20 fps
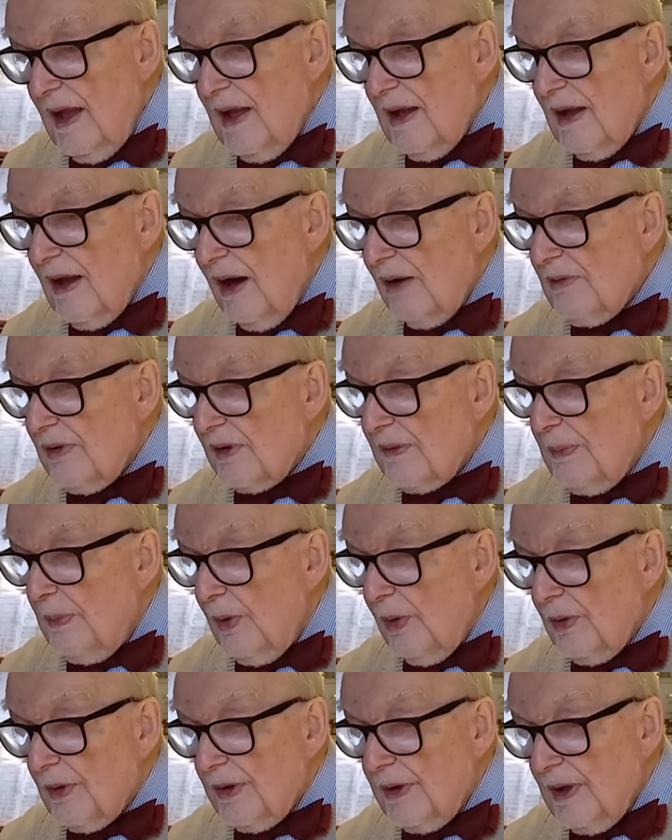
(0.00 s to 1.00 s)
Now, I was
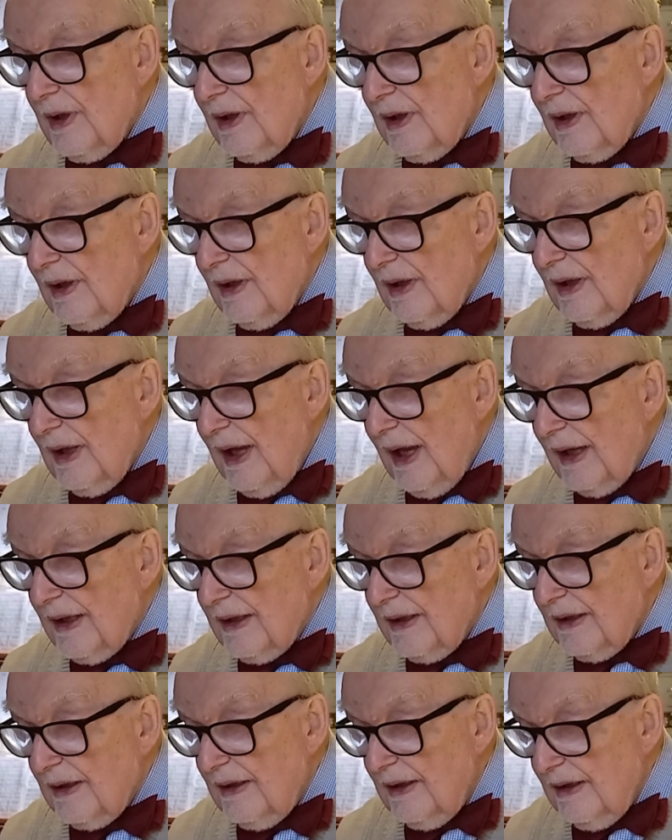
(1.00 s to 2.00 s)
born
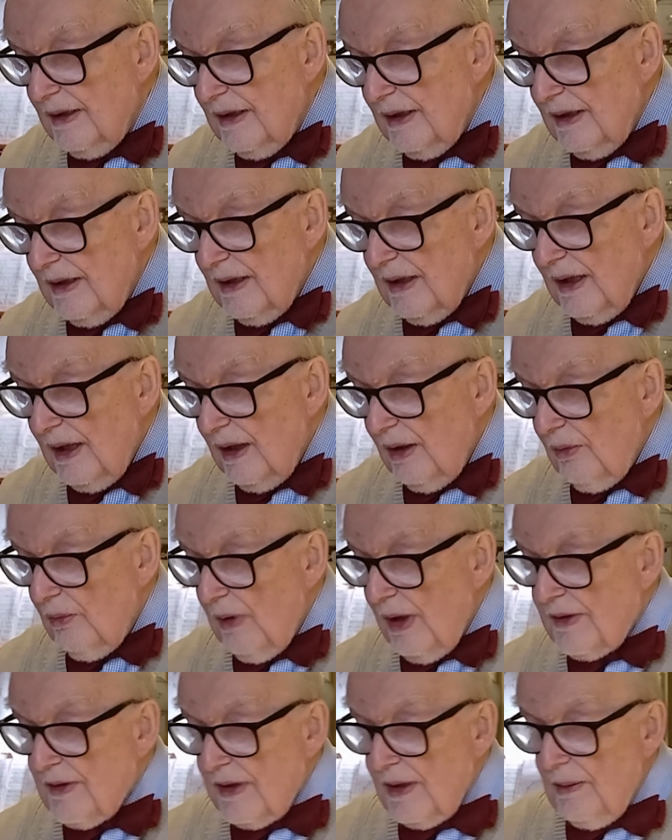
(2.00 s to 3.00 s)
a
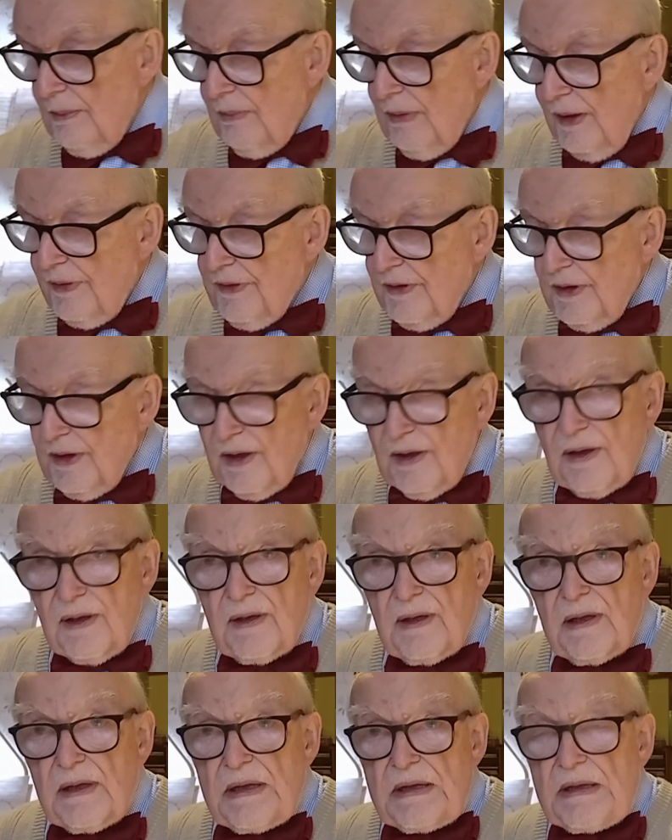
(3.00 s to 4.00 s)
Wesleyan
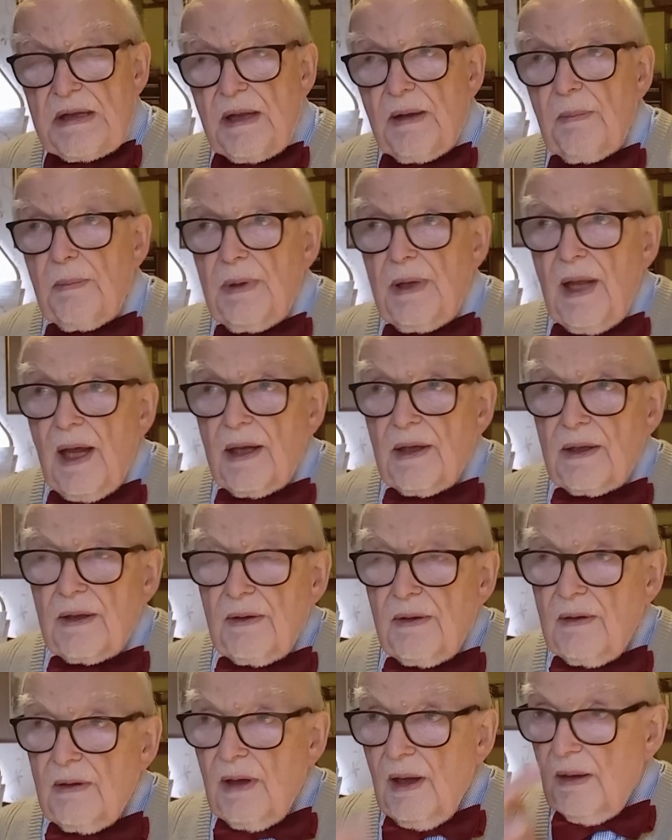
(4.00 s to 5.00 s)
Methodist. I've been
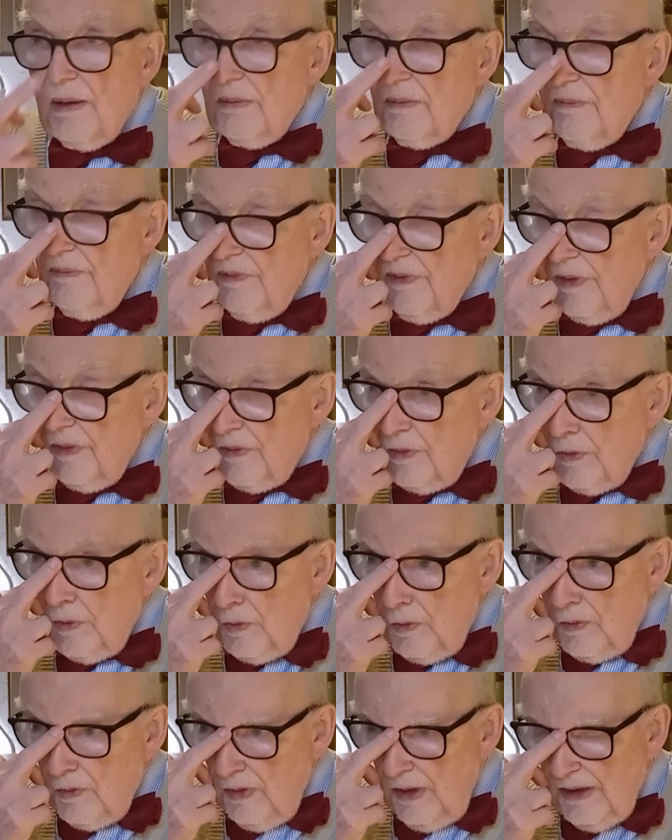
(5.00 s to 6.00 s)
for
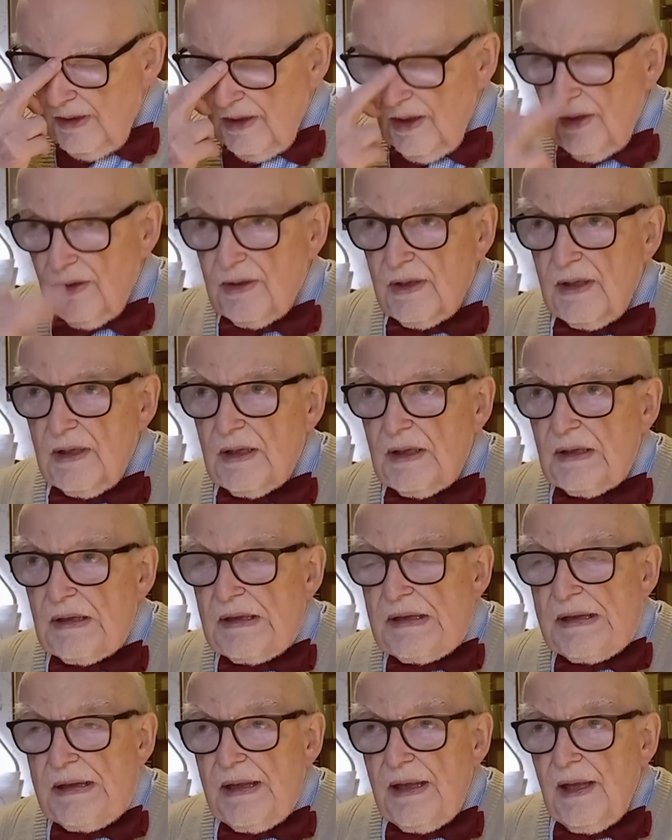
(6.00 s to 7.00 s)
20 odd
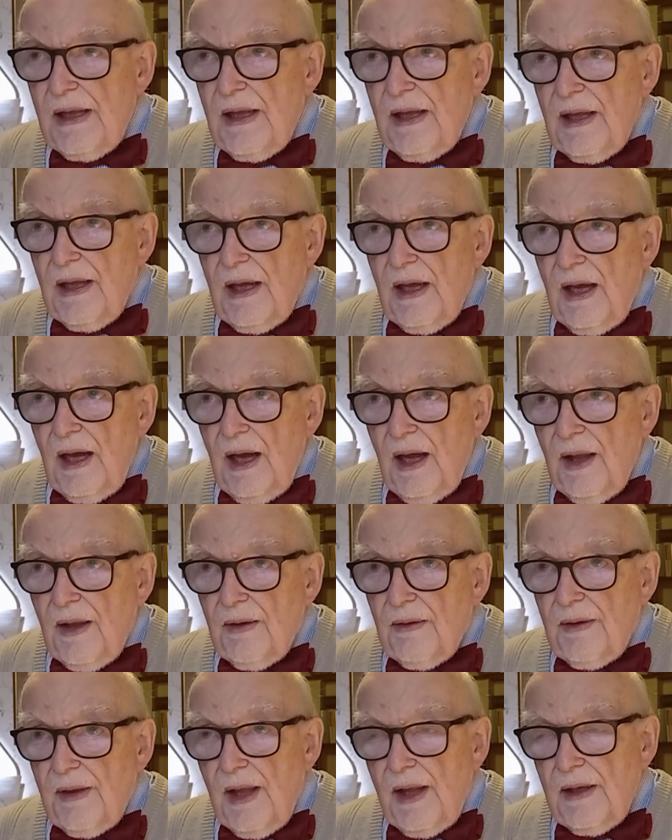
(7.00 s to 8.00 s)
years.
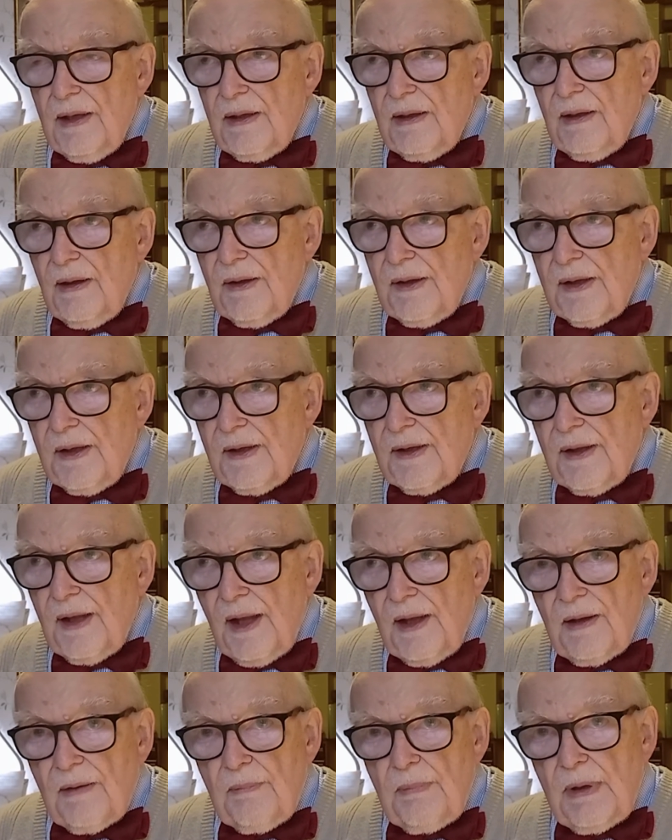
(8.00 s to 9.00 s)
And then since
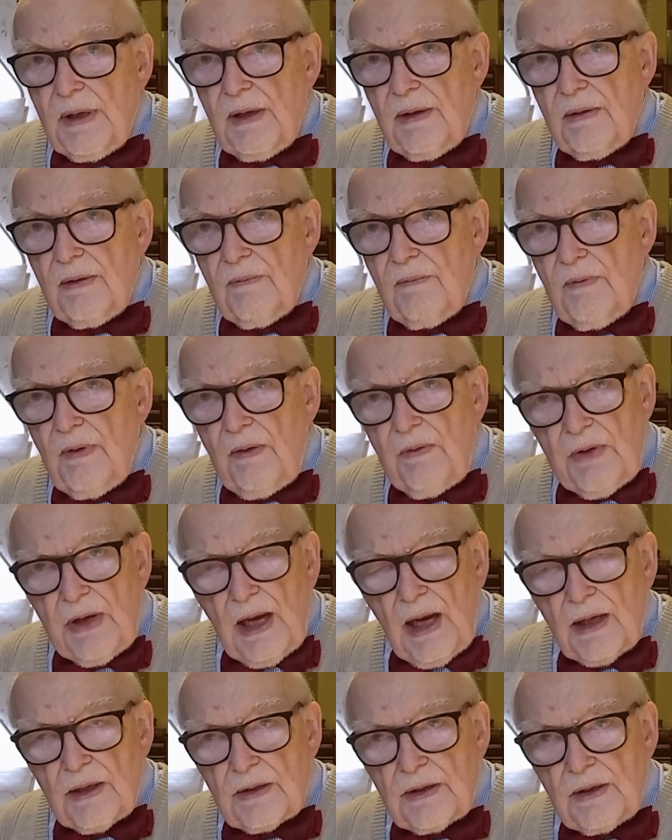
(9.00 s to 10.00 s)
then, I've been very
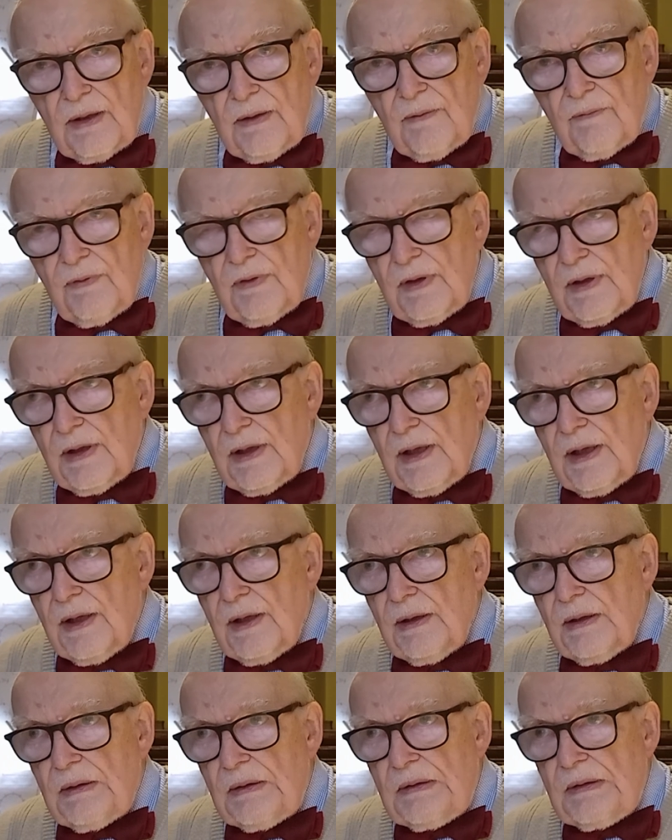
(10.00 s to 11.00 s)
active
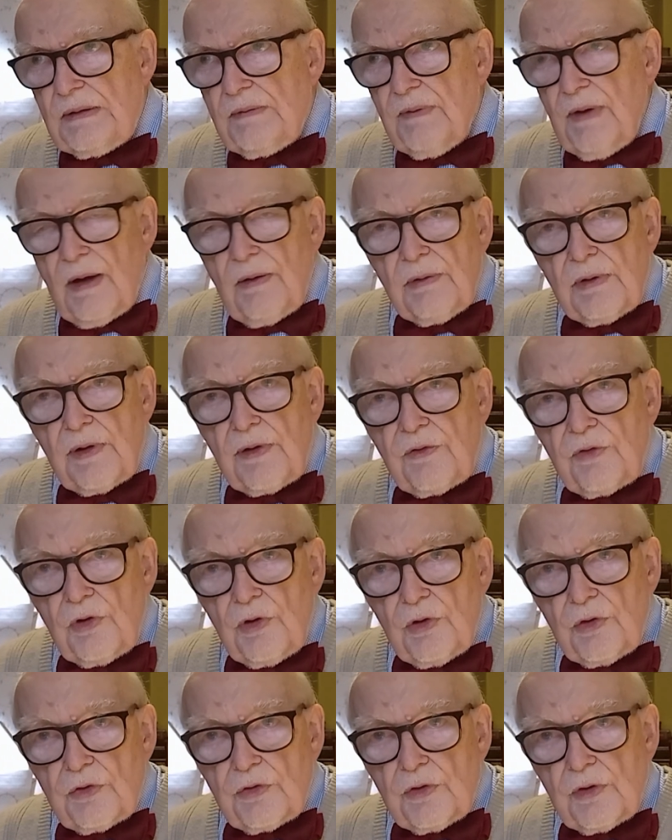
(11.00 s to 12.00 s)
in various
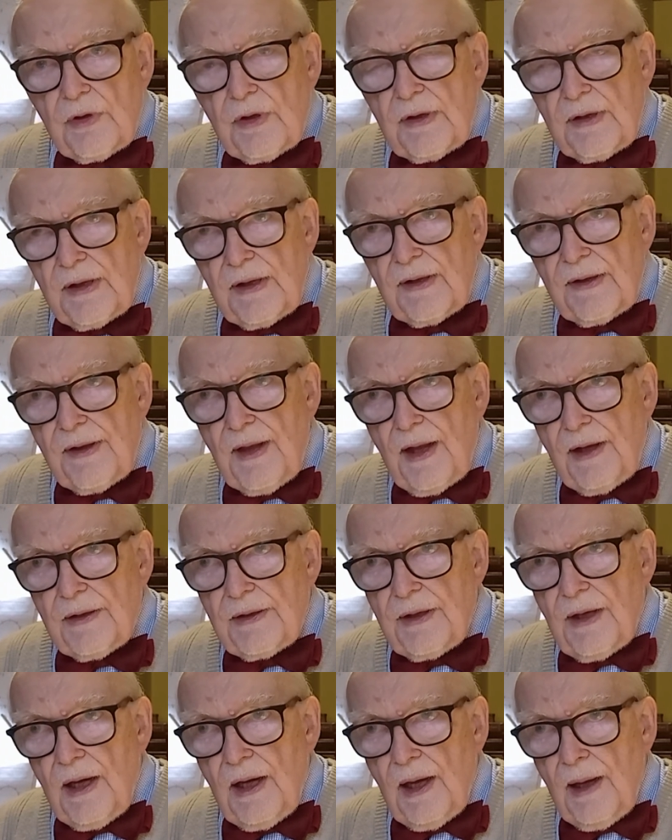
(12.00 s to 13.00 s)
churches since that
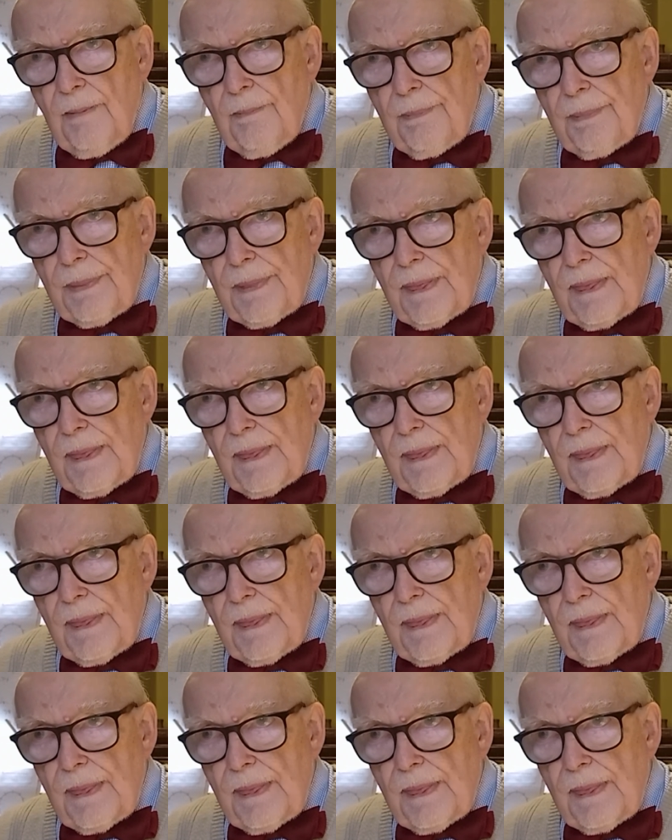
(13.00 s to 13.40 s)
time